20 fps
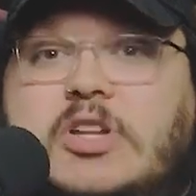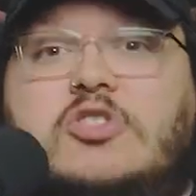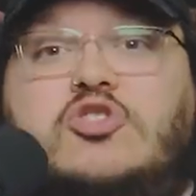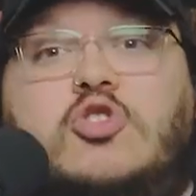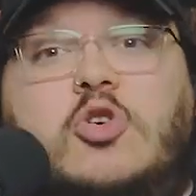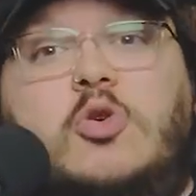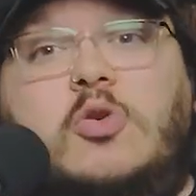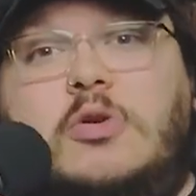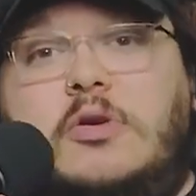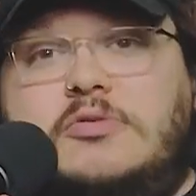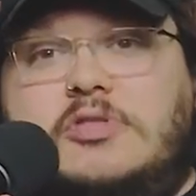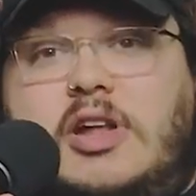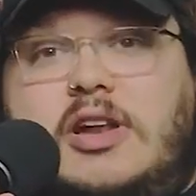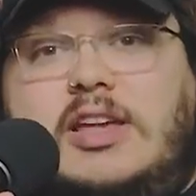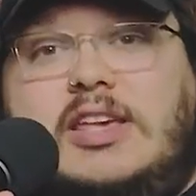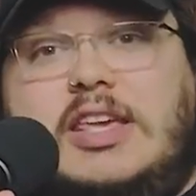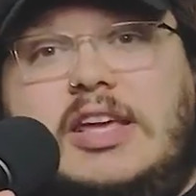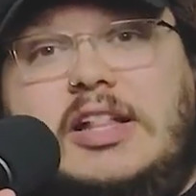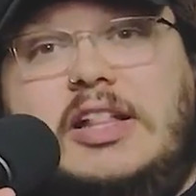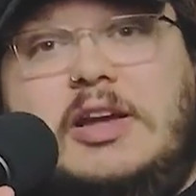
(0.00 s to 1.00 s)
Joel goes on a
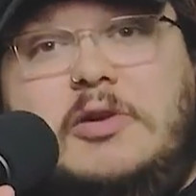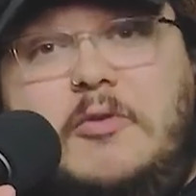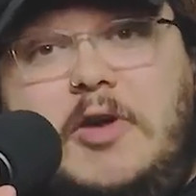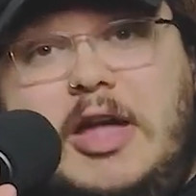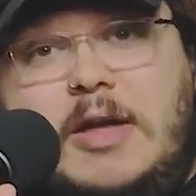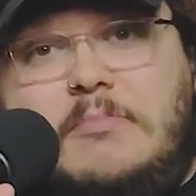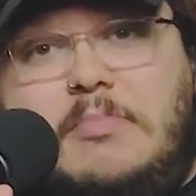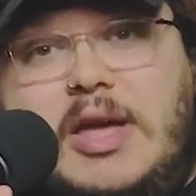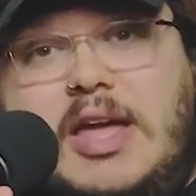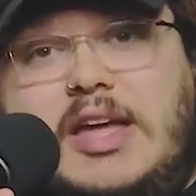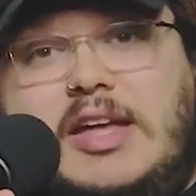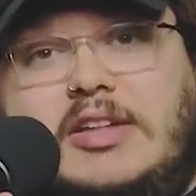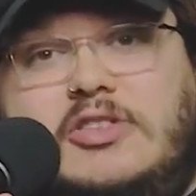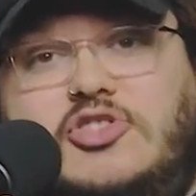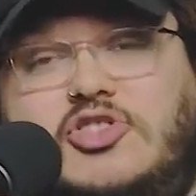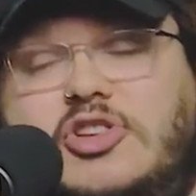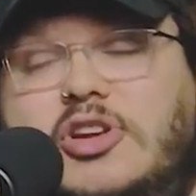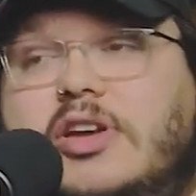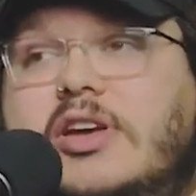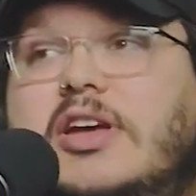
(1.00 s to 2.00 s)
killing
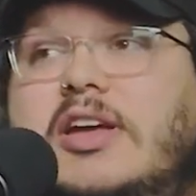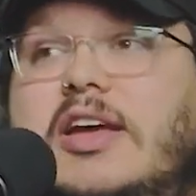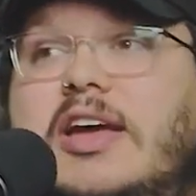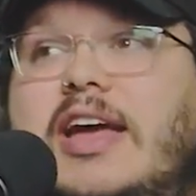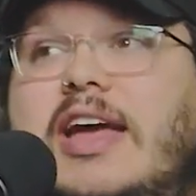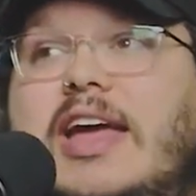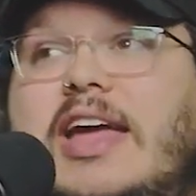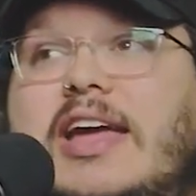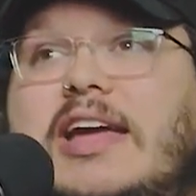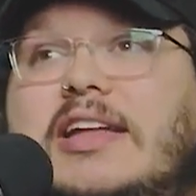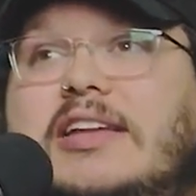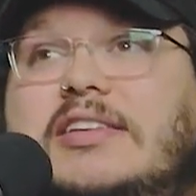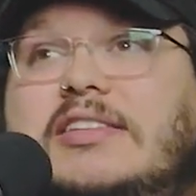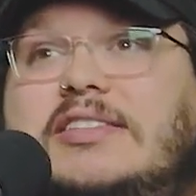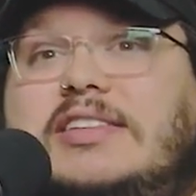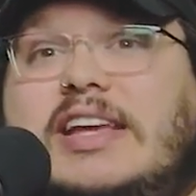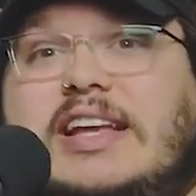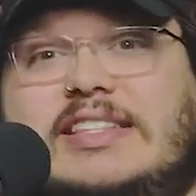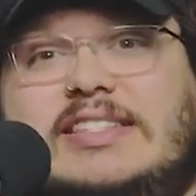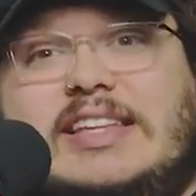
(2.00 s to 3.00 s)
rampage and
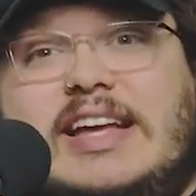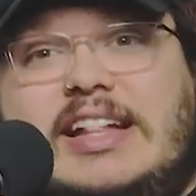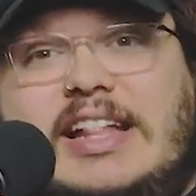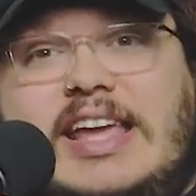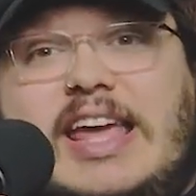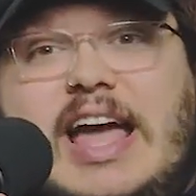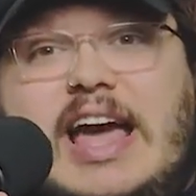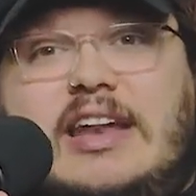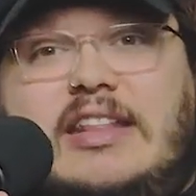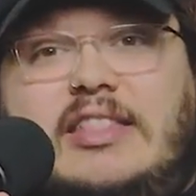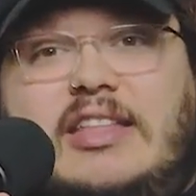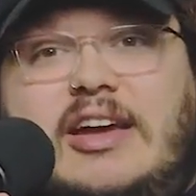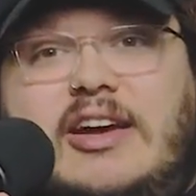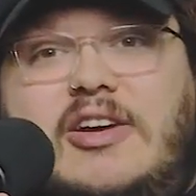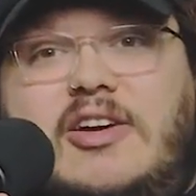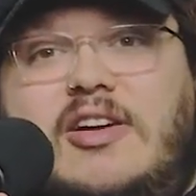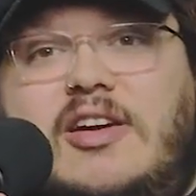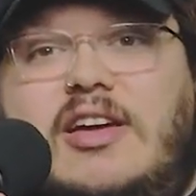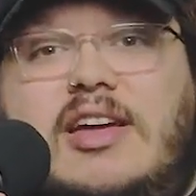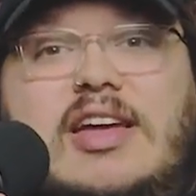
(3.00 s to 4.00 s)
gets Ellie out of
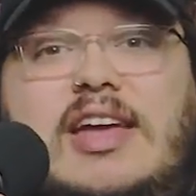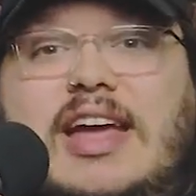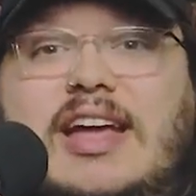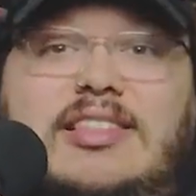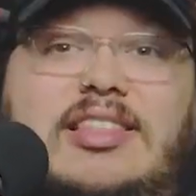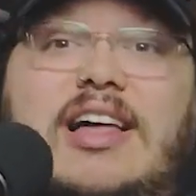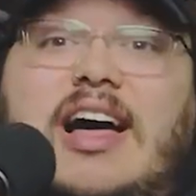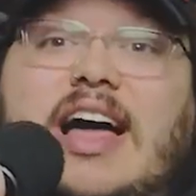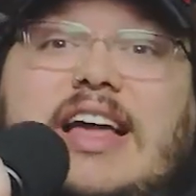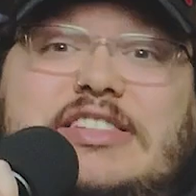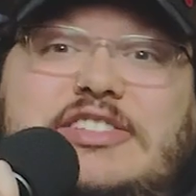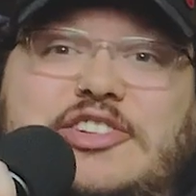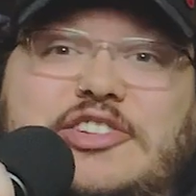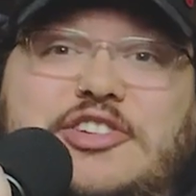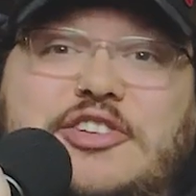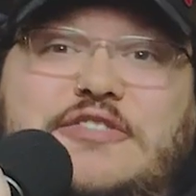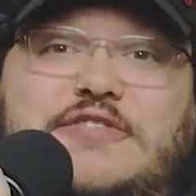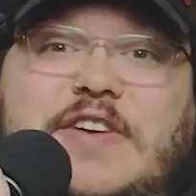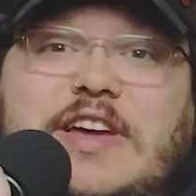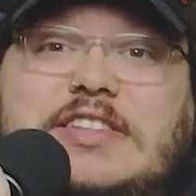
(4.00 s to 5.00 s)
there and lies to
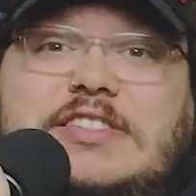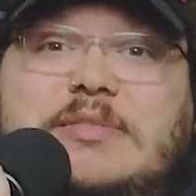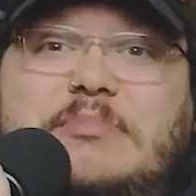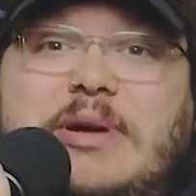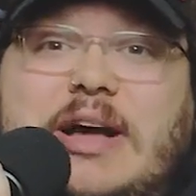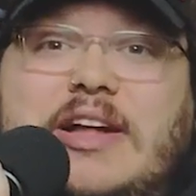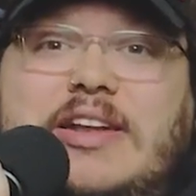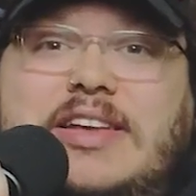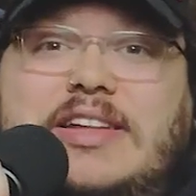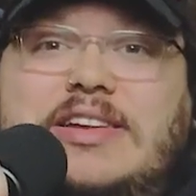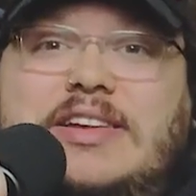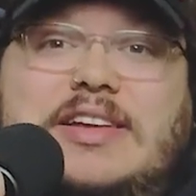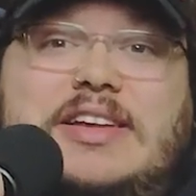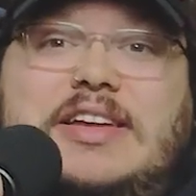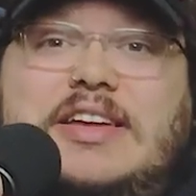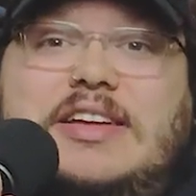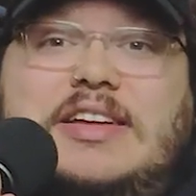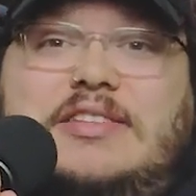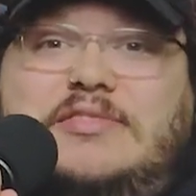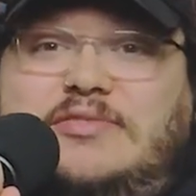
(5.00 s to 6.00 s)
her face about it
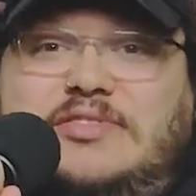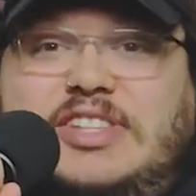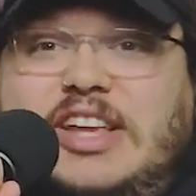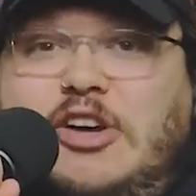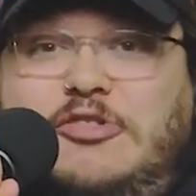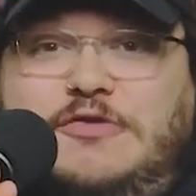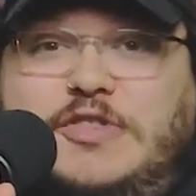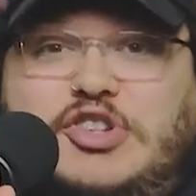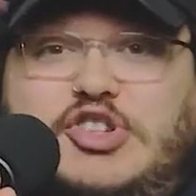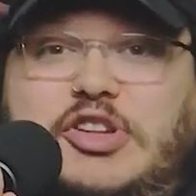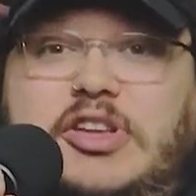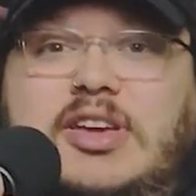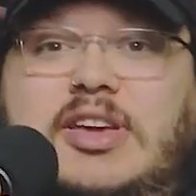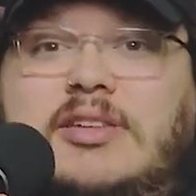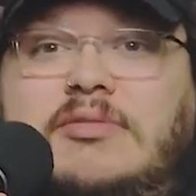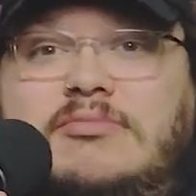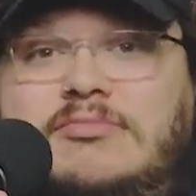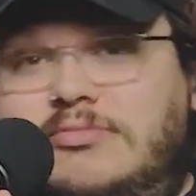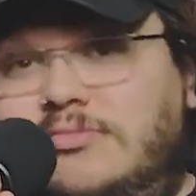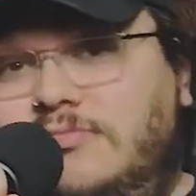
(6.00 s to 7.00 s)
selfishly,
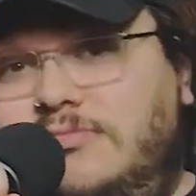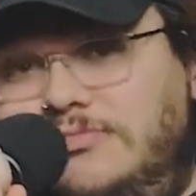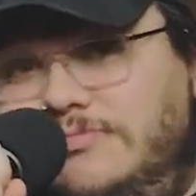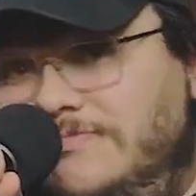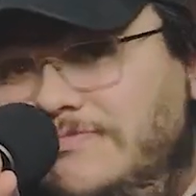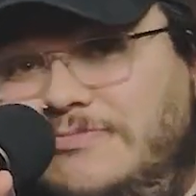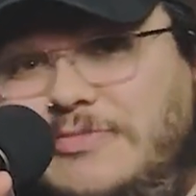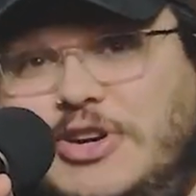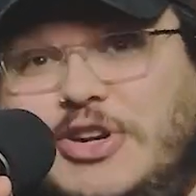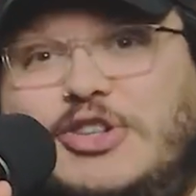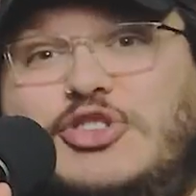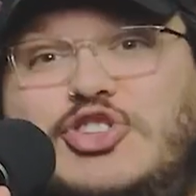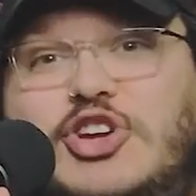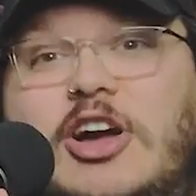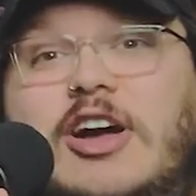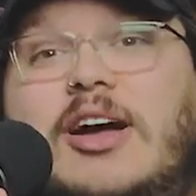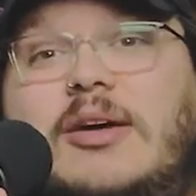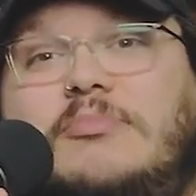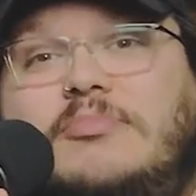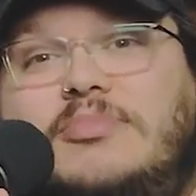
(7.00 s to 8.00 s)
good
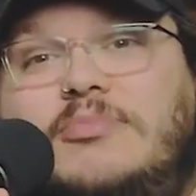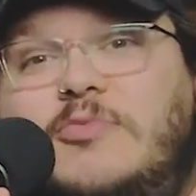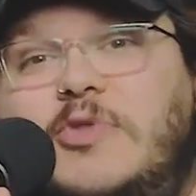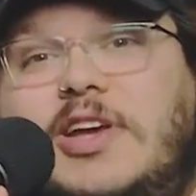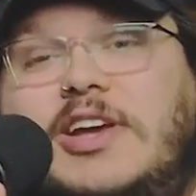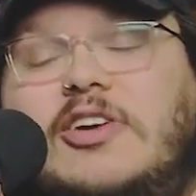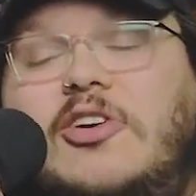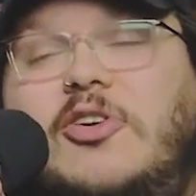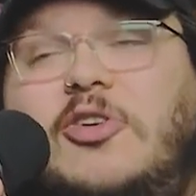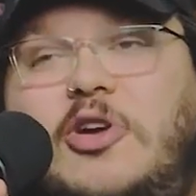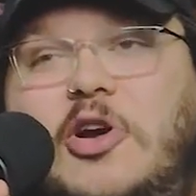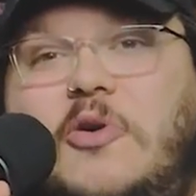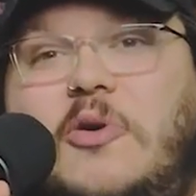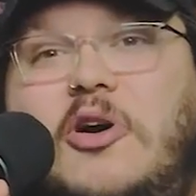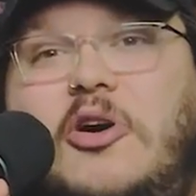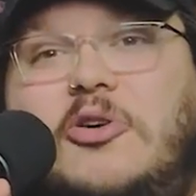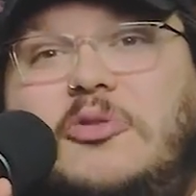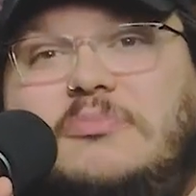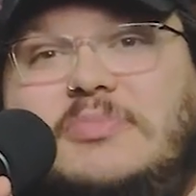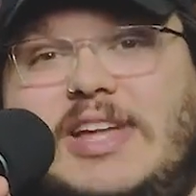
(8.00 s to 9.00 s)
job. We can all go
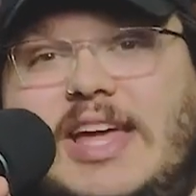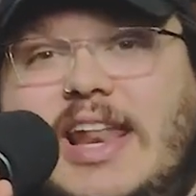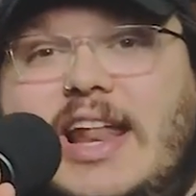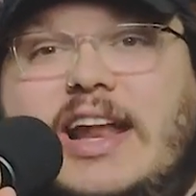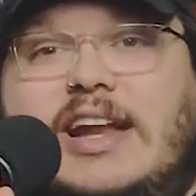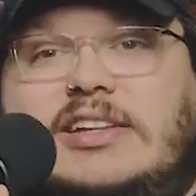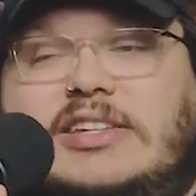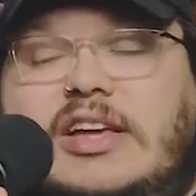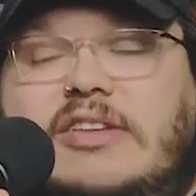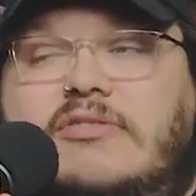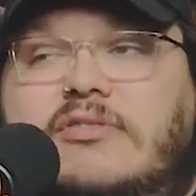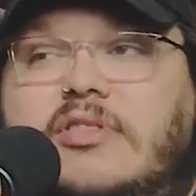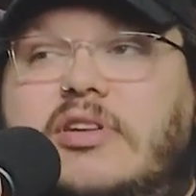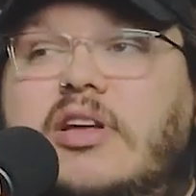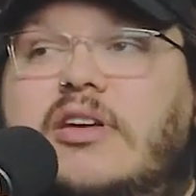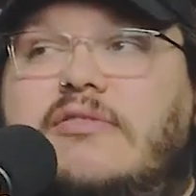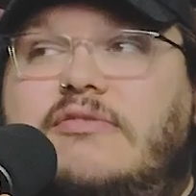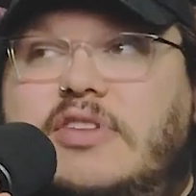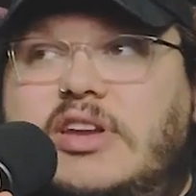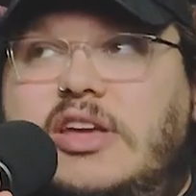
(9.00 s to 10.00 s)
home. 10 out of 10
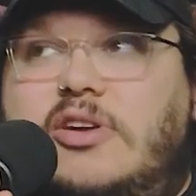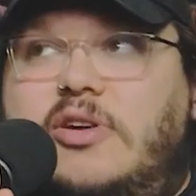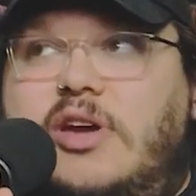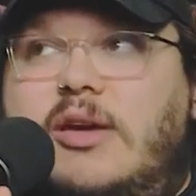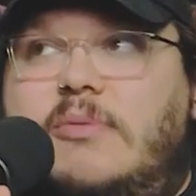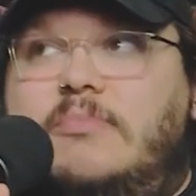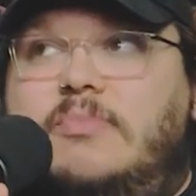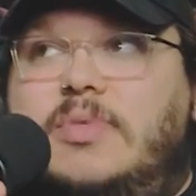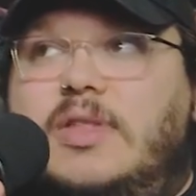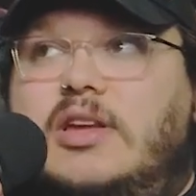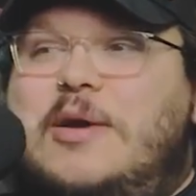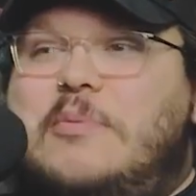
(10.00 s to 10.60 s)
video game.